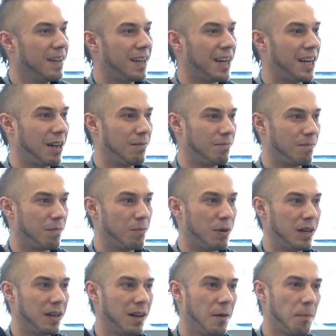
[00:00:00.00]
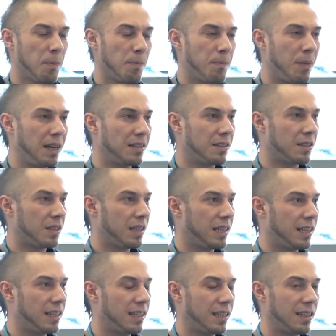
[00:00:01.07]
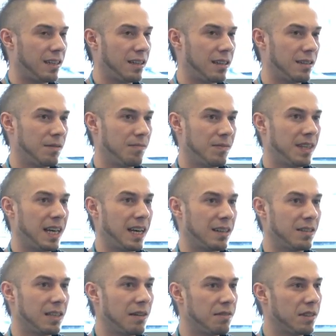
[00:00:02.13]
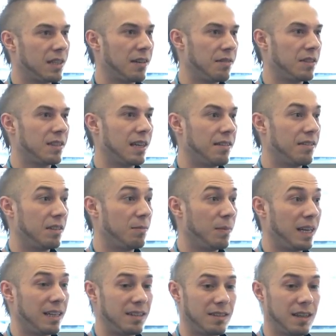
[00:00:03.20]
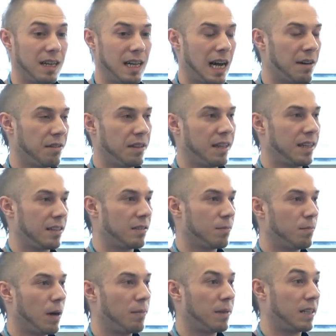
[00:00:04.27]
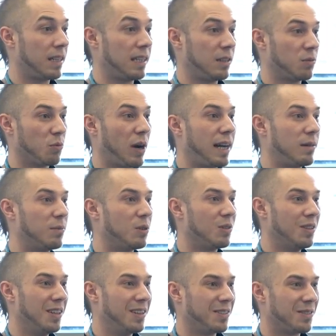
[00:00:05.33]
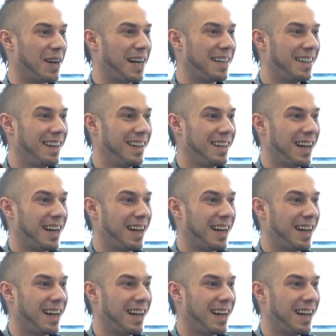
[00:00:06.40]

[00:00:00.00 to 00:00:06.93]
um, but basically, uh, yeah, seven seven seven means everything is publicly writable, right?